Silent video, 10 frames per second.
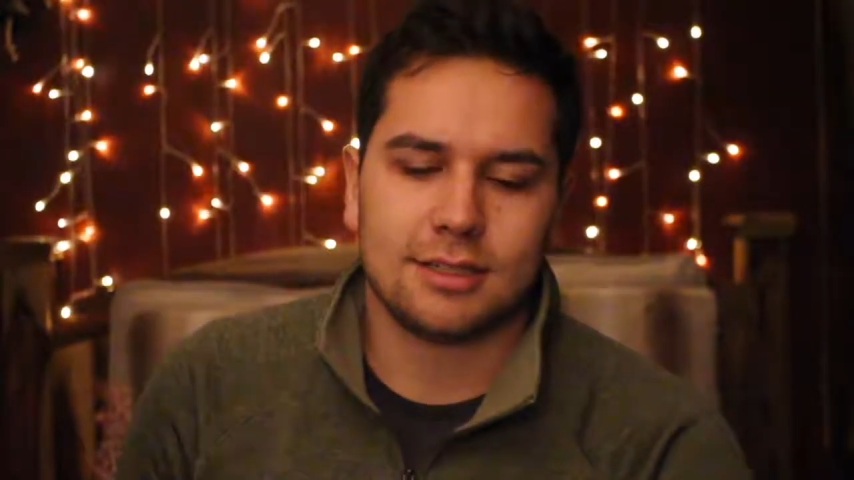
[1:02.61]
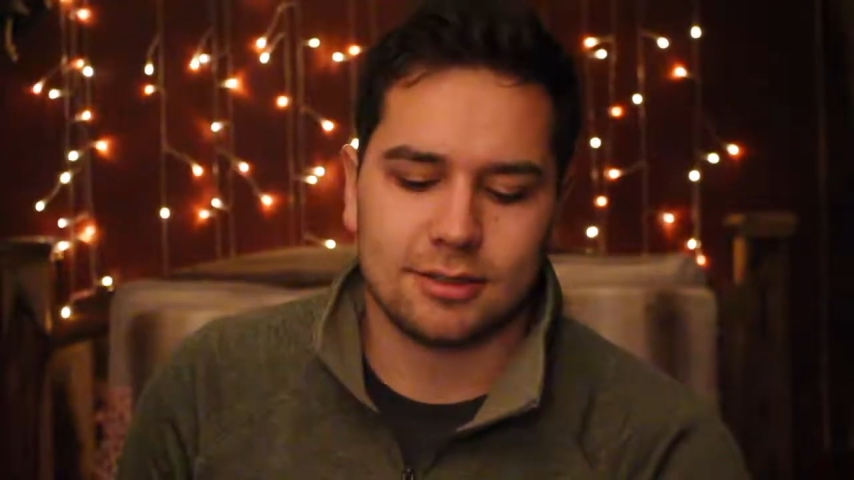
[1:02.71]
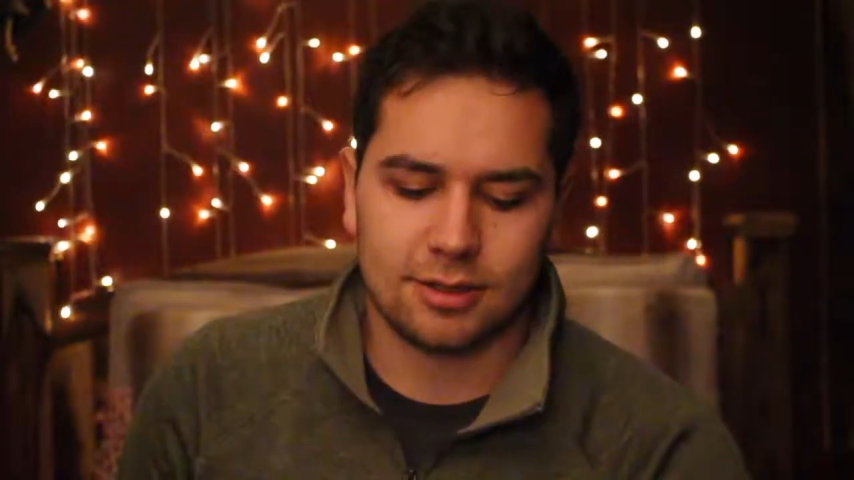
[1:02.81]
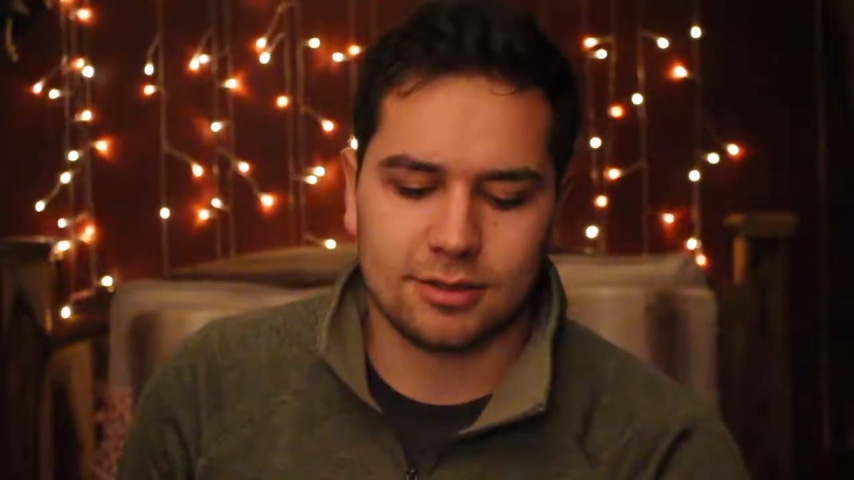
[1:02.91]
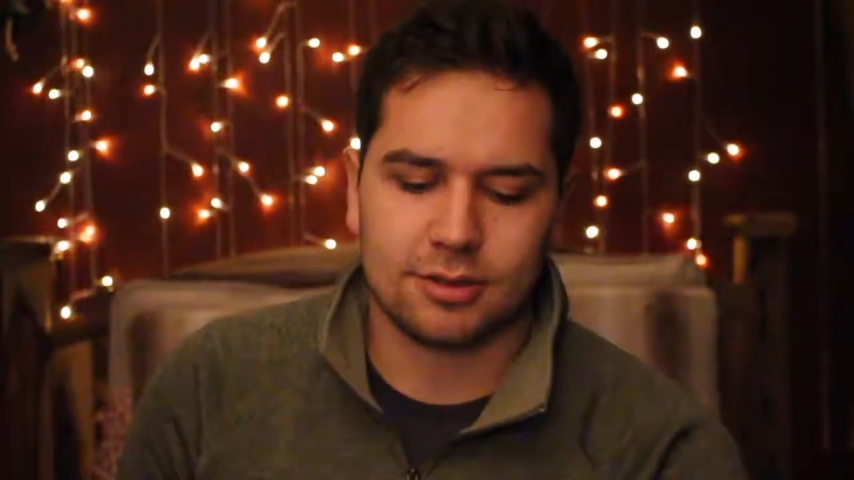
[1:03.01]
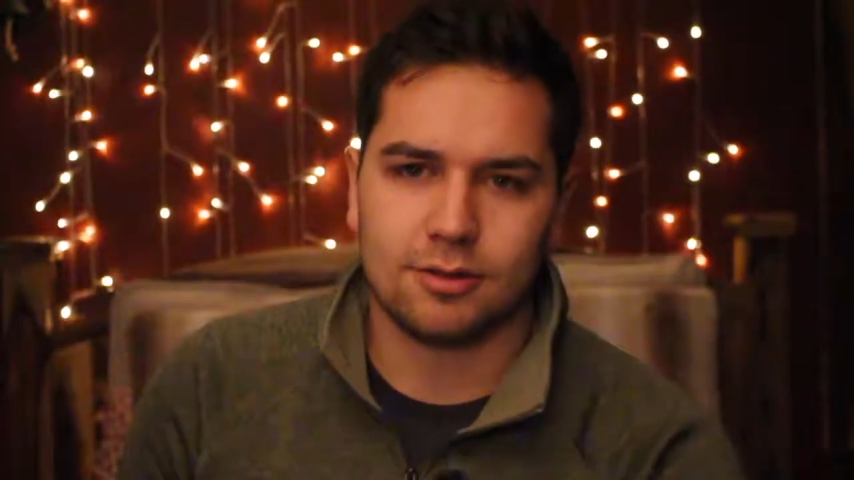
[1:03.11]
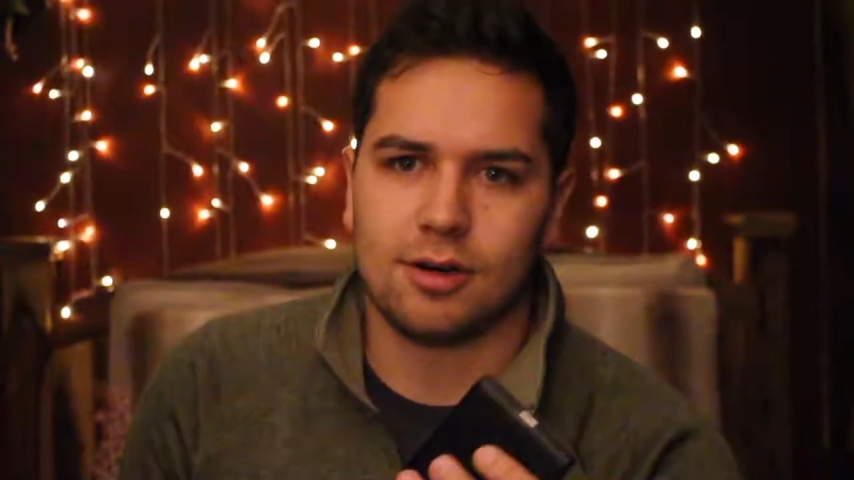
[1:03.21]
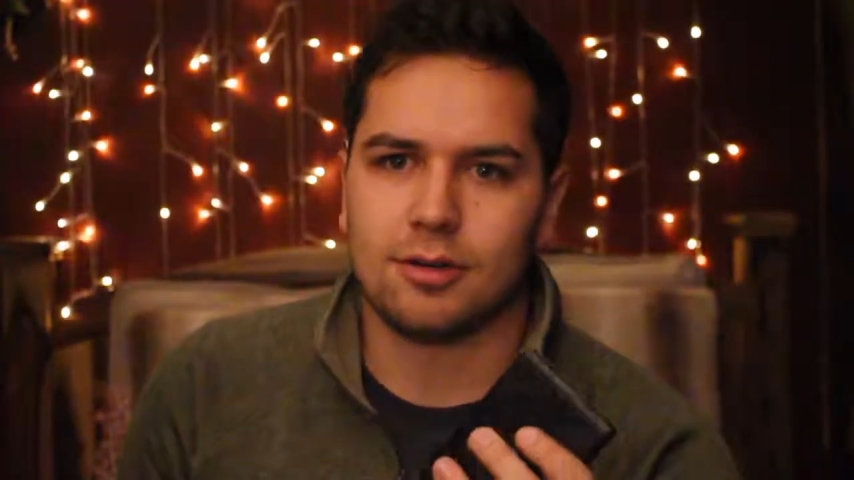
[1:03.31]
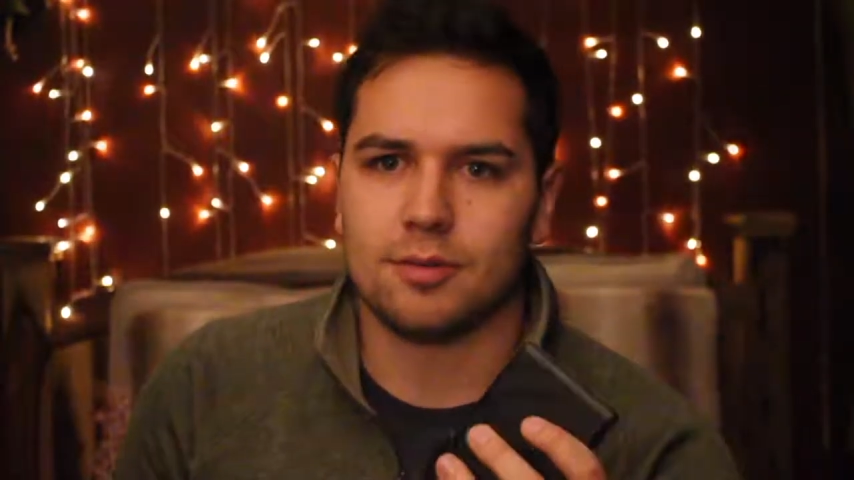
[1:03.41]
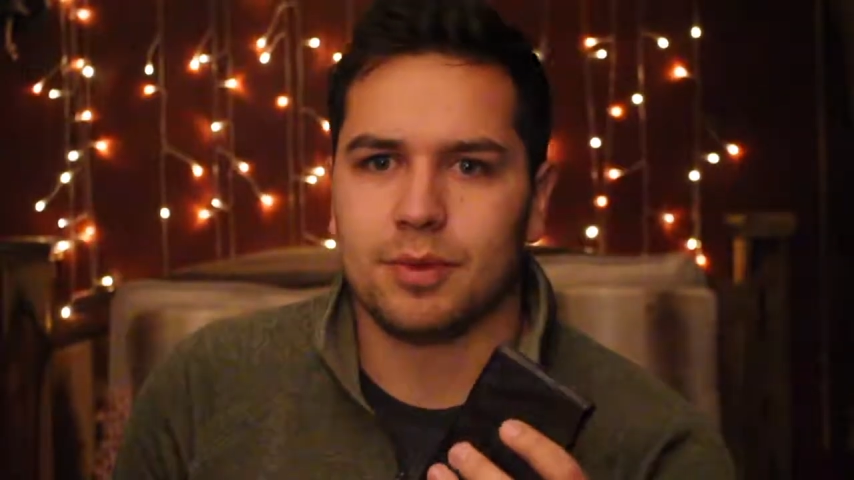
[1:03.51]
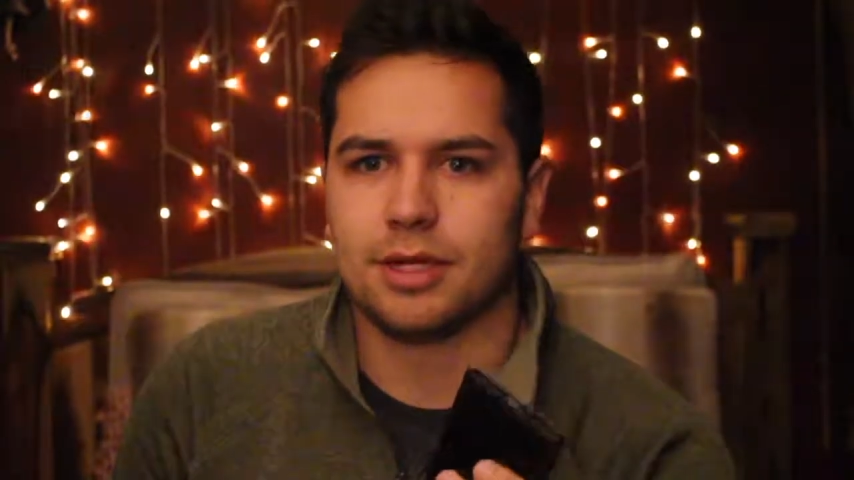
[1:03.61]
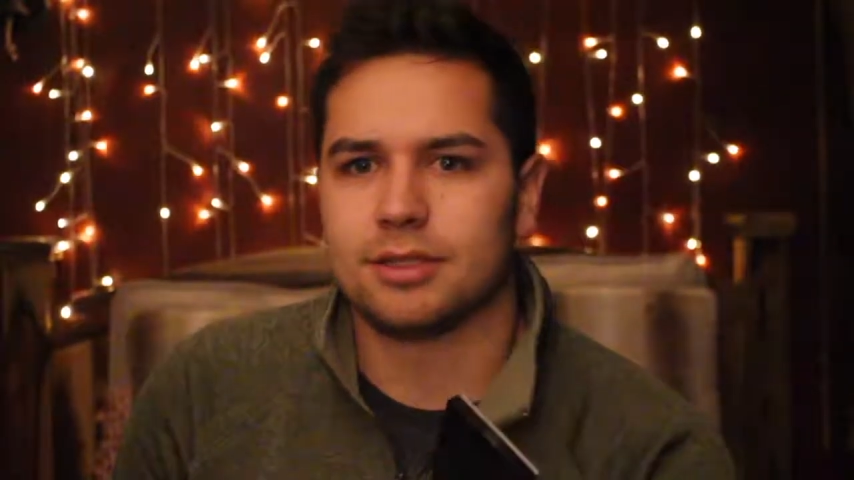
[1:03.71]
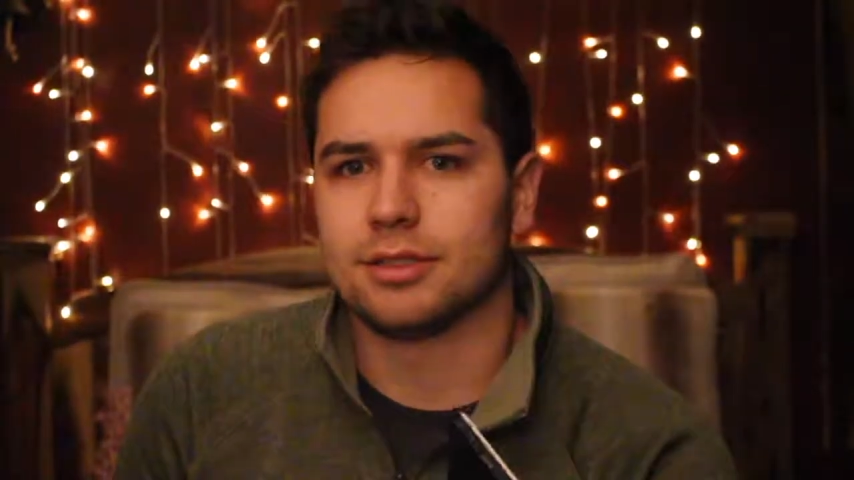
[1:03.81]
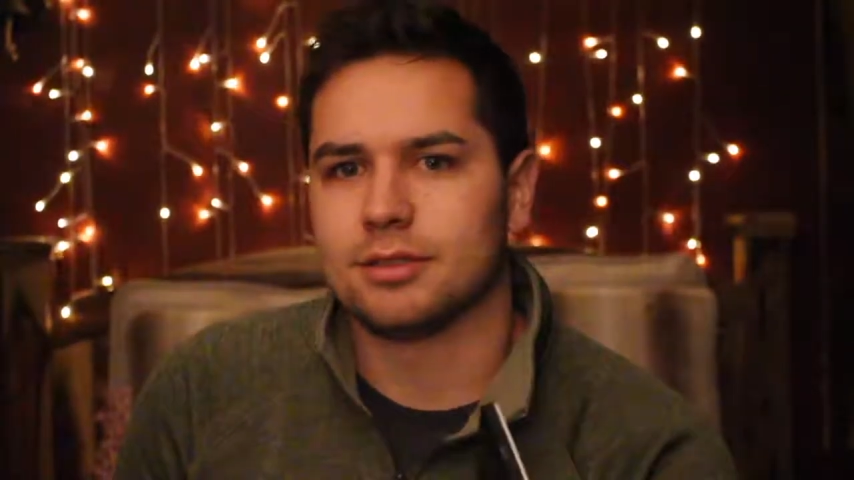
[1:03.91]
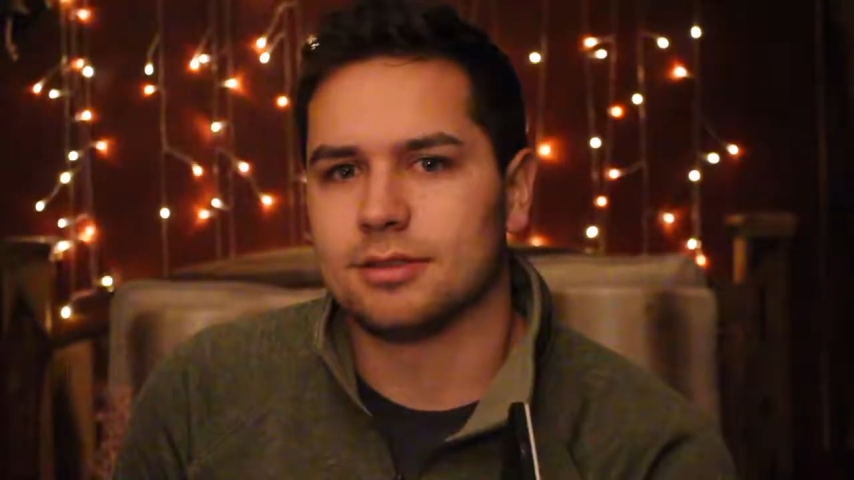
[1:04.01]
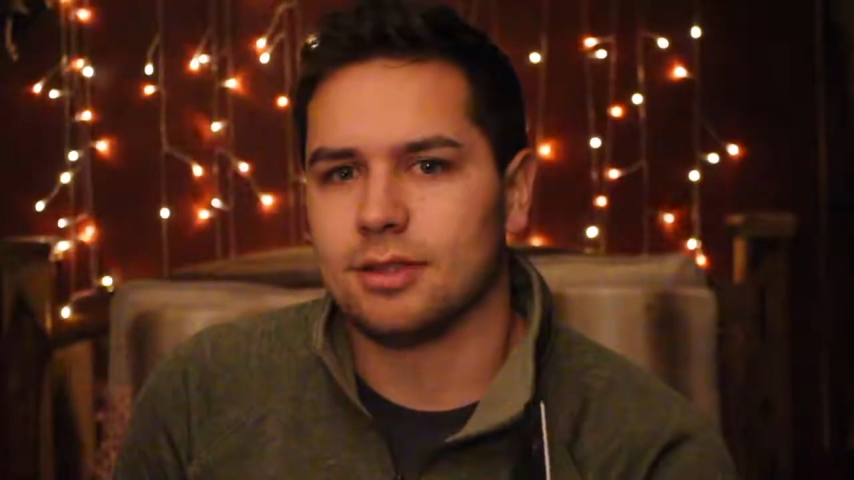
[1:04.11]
there's also all the pictures,